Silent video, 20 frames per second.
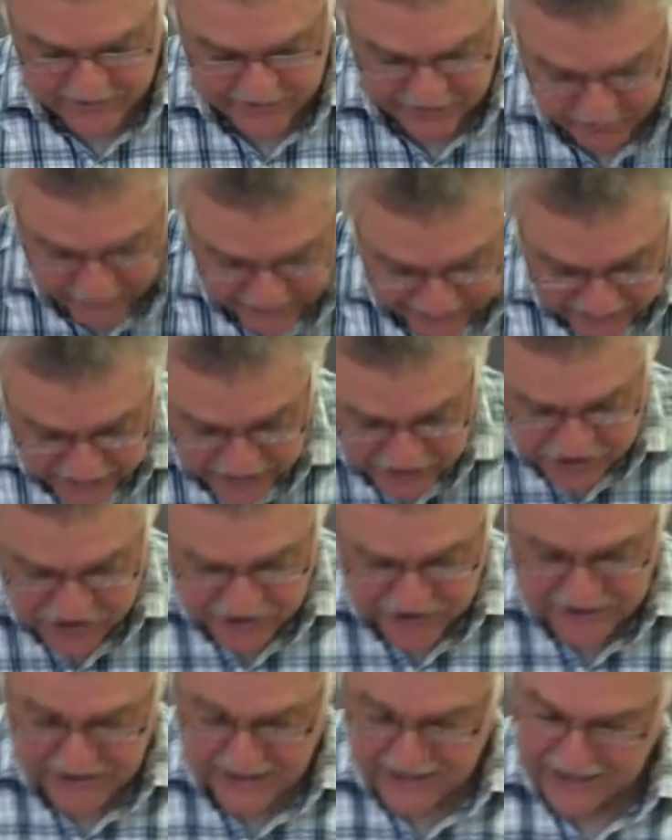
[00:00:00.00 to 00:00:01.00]
their
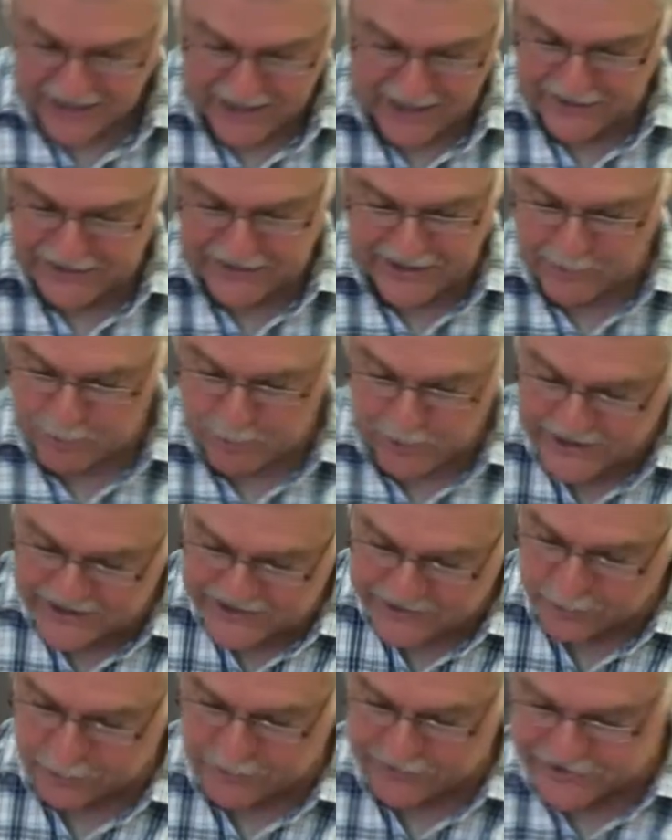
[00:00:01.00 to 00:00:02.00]
energy, and their
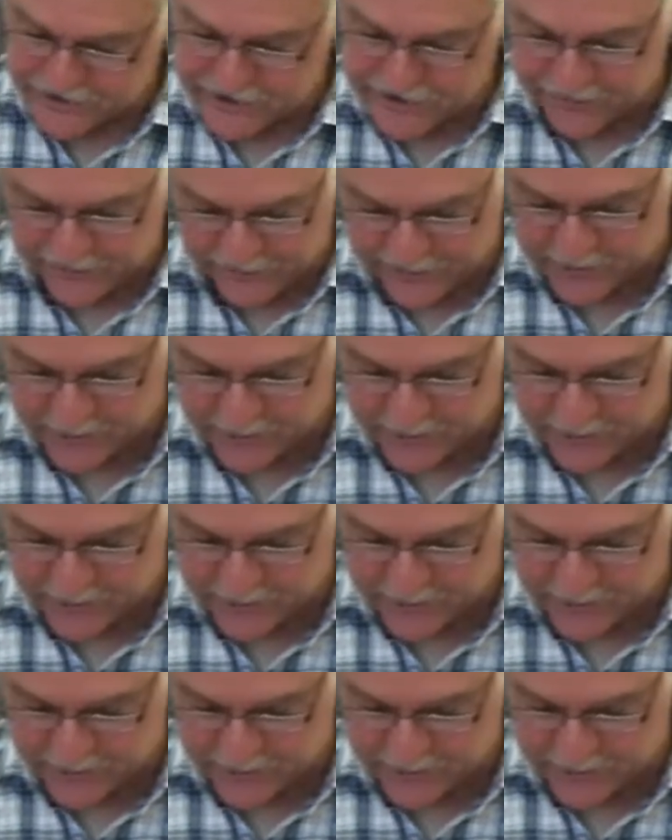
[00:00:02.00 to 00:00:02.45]
resources for